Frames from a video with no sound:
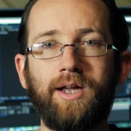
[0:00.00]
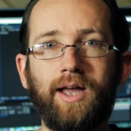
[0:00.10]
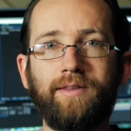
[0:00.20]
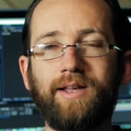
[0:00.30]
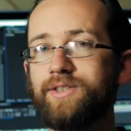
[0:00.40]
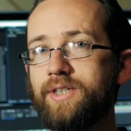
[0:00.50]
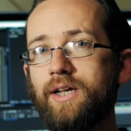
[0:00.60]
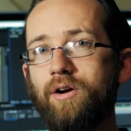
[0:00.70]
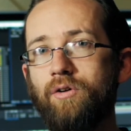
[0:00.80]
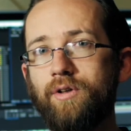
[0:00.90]
and they
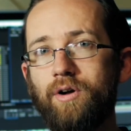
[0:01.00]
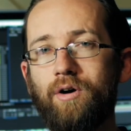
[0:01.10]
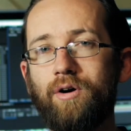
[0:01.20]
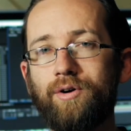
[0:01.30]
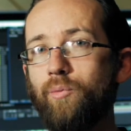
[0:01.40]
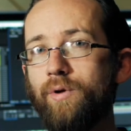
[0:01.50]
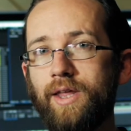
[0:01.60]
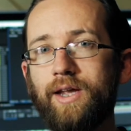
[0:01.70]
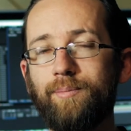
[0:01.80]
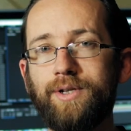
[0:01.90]
say on the card when
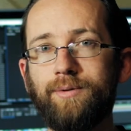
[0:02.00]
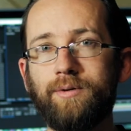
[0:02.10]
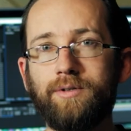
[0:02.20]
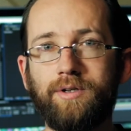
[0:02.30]
they can be